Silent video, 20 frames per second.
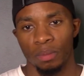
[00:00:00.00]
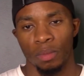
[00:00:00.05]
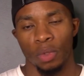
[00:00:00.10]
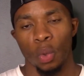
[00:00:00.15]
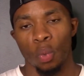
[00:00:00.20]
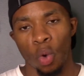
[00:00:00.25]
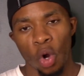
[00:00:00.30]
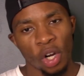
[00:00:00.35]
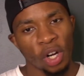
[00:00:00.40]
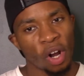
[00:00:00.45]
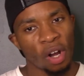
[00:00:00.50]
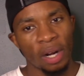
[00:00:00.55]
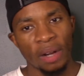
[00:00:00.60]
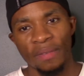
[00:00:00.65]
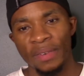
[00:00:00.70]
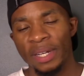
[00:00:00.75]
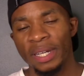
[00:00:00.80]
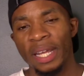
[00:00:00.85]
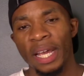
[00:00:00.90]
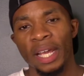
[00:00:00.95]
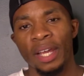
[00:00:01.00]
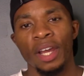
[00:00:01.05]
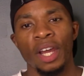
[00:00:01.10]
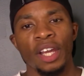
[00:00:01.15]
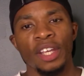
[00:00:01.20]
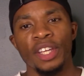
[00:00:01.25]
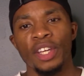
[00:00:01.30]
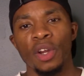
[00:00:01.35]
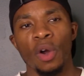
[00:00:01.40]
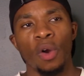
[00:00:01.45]
Work out every day.
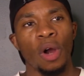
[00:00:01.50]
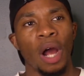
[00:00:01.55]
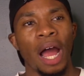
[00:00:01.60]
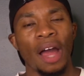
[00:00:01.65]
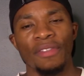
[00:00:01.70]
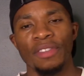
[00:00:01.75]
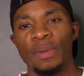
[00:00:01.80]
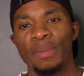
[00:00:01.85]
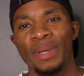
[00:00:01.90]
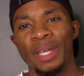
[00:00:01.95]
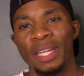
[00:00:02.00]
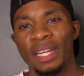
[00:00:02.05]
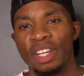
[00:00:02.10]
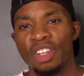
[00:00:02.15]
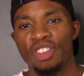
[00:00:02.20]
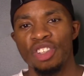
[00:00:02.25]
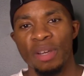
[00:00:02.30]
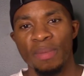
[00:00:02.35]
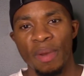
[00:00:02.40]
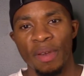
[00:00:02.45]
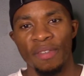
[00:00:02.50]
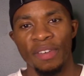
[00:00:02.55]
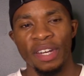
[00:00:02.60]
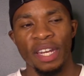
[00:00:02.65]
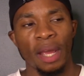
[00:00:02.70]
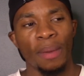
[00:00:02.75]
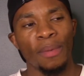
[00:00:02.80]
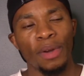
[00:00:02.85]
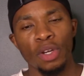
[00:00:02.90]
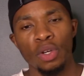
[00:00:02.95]
You don't have to be in the gym every day,
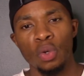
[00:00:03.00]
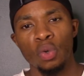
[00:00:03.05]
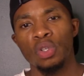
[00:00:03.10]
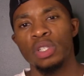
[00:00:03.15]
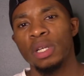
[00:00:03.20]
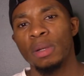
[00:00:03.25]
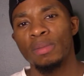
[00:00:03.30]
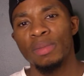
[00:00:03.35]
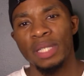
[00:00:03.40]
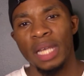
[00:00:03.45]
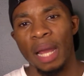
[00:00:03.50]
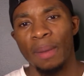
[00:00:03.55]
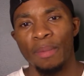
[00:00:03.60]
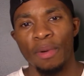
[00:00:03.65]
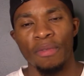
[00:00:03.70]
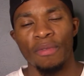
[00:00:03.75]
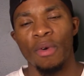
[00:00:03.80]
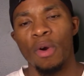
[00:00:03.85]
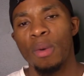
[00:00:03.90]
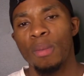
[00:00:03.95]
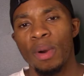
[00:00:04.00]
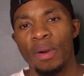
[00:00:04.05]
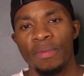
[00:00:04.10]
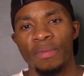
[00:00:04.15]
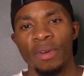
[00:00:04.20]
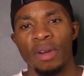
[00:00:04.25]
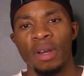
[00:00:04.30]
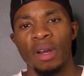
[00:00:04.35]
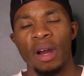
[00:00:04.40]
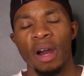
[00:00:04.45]
but do some type of form of,
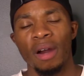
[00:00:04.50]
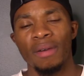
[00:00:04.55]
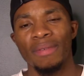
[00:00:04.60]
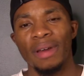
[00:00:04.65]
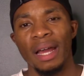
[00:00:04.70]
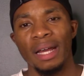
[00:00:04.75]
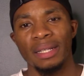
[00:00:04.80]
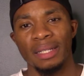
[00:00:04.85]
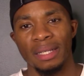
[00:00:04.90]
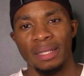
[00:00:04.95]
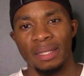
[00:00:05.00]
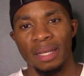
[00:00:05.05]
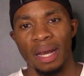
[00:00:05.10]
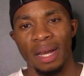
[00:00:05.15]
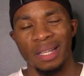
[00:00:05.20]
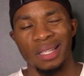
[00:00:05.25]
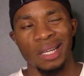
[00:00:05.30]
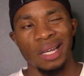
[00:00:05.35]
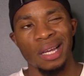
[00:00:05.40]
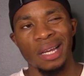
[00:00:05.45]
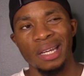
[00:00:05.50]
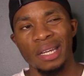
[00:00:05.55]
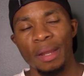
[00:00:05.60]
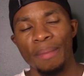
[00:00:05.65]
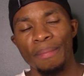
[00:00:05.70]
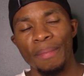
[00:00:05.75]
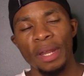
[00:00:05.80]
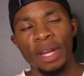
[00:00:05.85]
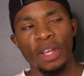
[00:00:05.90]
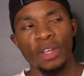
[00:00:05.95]
of exercise. The
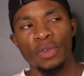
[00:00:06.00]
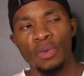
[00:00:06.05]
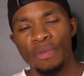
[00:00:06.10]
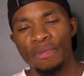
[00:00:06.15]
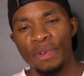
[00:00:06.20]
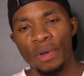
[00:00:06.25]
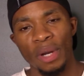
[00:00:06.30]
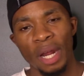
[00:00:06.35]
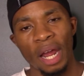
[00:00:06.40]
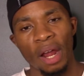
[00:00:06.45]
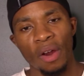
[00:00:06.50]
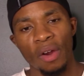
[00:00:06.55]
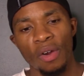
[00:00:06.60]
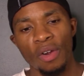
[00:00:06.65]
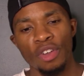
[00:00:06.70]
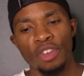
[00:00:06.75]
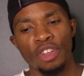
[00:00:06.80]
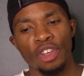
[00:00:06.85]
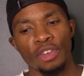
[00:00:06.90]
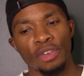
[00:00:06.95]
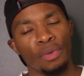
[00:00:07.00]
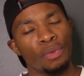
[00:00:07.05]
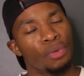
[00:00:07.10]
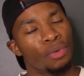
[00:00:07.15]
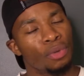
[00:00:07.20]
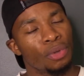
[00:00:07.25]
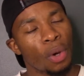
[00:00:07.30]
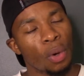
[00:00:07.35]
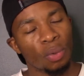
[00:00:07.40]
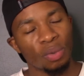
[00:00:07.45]
minute you feel that urge, you
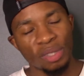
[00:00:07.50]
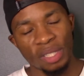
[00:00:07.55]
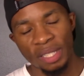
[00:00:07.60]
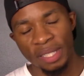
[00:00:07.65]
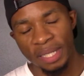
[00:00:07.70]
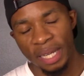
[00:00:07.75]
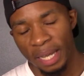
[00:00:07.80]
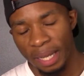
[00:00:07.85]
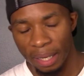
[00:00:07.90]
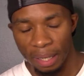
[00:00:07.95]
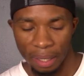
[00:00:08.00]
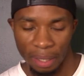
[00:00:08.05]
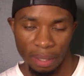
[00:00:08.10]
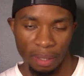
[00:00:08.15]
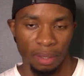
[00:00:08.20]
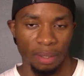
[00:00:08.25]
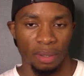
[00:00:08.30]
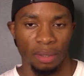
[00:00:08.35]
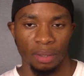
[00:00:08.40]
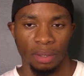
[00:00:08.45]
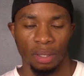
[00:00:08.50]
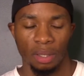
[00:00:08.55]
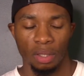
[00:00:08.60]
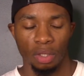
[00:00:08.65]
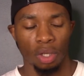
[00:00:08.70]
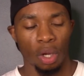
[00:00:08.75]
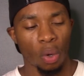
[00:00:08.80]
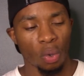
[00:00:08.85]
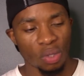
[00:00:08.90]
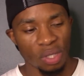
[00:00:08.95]
don't sit in it.
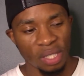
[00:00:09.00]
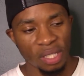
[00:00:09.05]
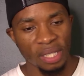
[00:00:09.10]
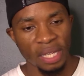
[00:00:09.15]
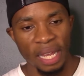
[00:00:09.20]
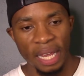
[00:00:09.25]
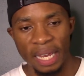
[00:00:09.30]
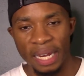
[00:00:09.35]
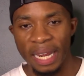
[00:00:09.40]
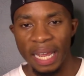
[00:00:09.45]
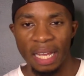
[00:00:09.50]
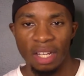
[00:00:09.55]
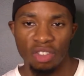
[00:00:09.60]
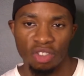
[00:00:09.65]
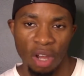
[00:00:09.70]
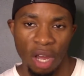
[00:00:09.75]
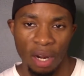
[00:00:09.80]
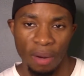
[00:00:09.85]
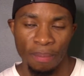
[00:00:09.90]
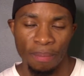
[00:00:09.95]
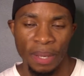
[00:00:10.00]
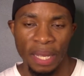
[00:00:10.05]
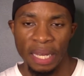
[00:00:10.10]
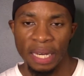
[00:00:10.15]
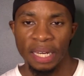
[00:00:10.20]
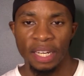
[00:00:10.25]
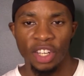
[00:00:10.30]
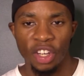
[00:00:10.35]
Don't sit in it and try to beat it.